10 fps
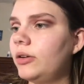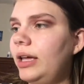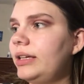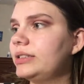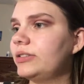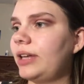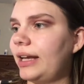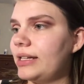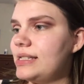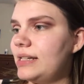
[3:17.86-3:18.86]
Okay, so
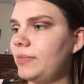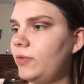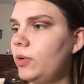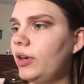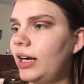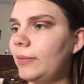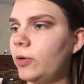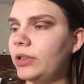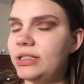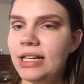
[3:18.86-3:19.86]
like I said before, I'm
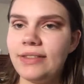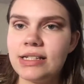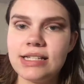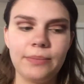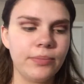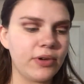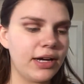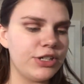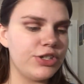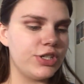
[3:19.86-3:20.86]
going to take that same
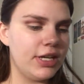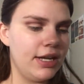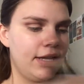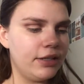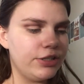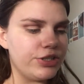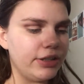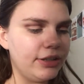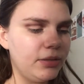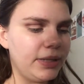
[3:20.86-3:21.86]
brush, just a
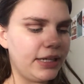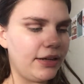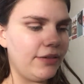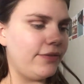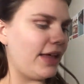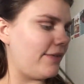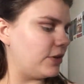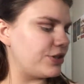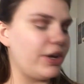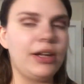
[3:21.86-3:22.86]
little bit of that
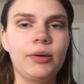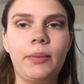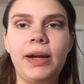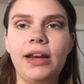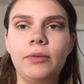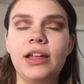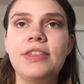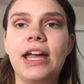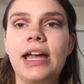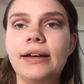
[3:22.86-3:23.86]
first color we went in with,
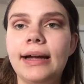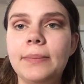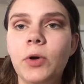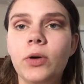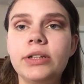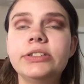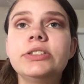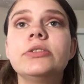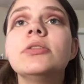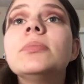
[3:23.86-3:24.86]
and I'm going
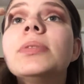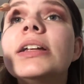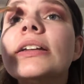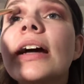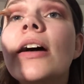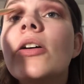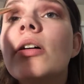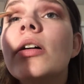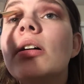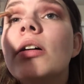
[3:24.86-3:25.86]
to blend out
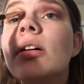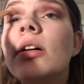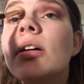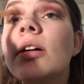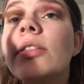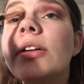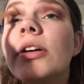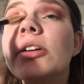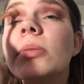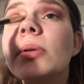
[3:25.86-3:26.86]
the
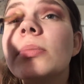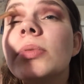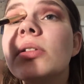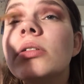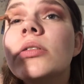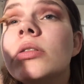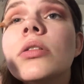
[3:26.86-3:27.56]
darker purple.